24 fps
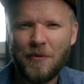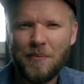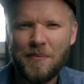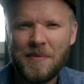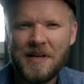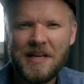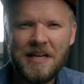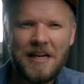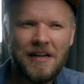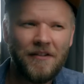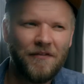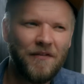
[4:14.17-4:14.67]

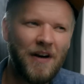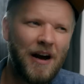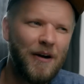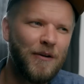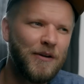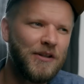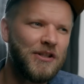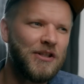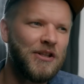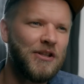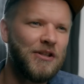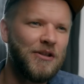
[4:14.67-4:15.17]
me if I
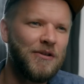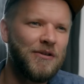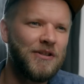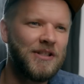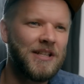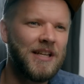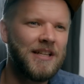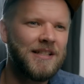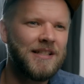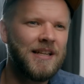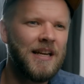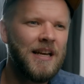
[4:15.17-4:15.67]
was to use
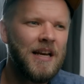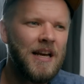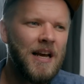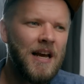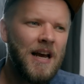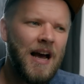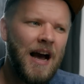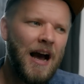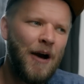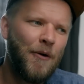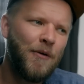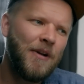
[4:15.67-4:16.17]
this.
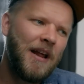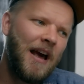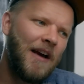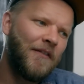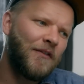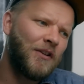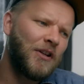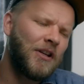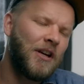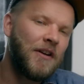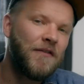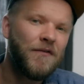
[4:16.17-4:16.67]
I would have
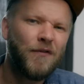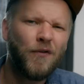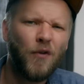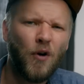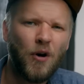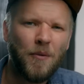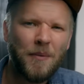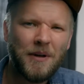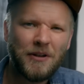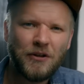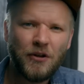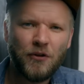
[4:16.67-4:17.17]
to
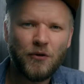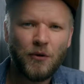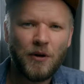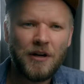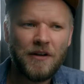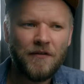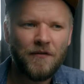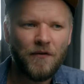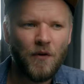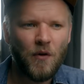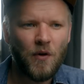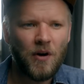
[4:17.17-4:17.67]
conform it to
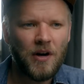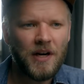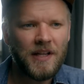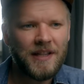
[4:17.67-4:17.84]
24,